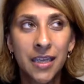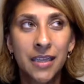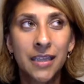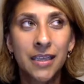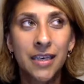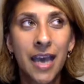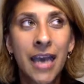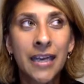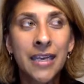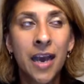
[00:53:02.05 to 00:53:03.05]
the
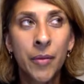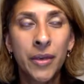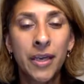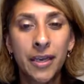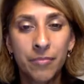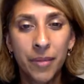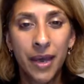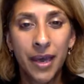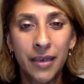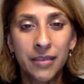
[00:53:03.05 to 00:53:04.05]
economic
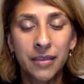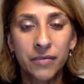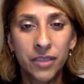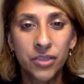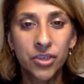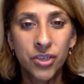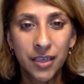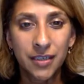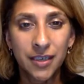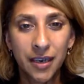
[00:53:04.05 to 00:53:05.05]
impact of this
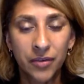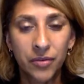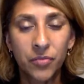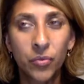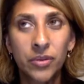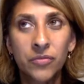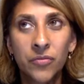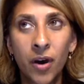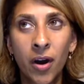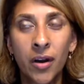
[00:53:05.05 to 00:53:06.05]
shutdown is
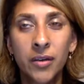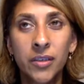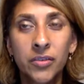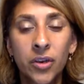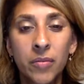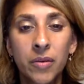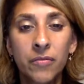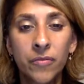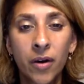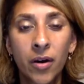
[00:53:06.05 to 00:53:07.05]
going to be
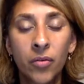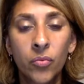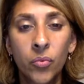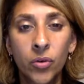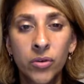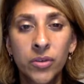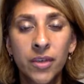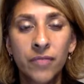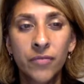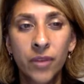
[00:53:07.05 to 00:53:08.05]
far worse
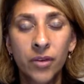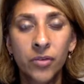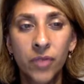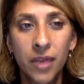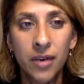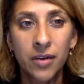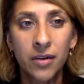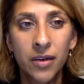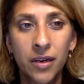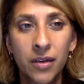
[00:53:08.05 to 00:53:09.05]
and far
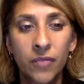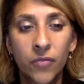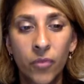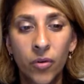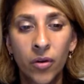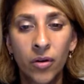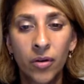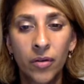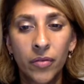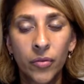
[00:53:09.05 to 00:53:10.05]
greater
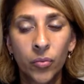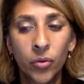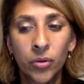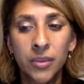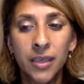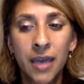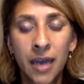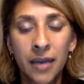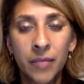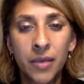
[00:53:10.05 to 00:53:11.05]
for the world
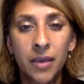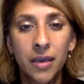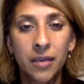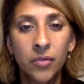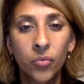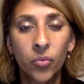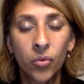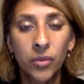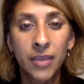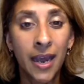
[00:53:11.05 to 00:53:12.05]
economy and the
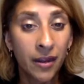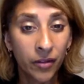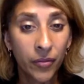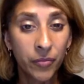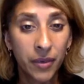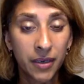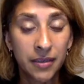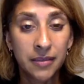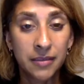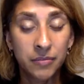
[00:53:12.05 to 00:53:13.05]
world health,
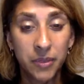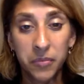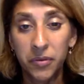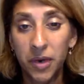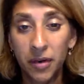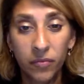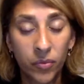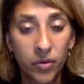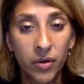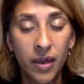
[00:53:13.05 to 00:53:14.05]
because people are out of
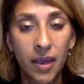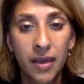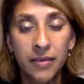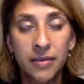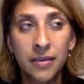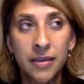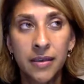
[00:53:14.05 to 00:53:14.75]
work, and